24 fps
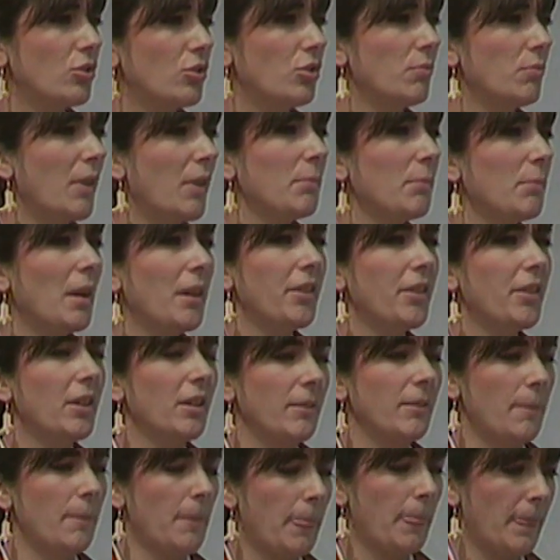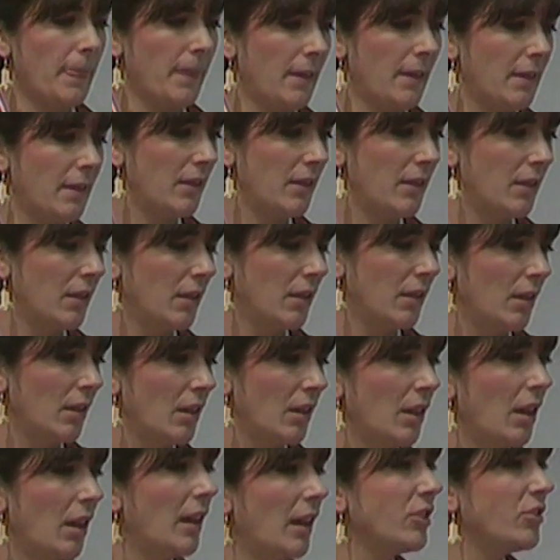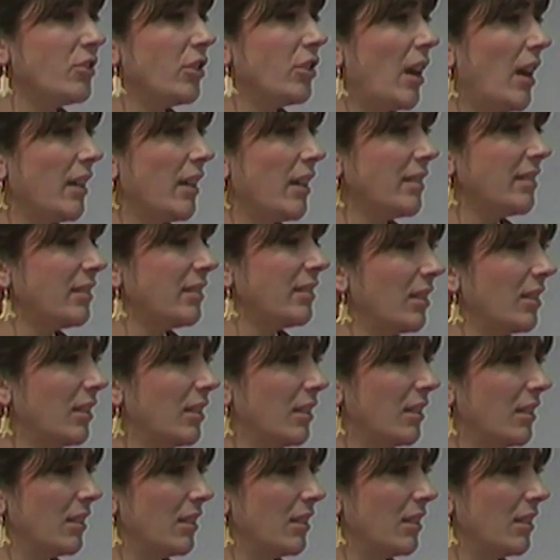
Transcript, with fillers: to my mother and to us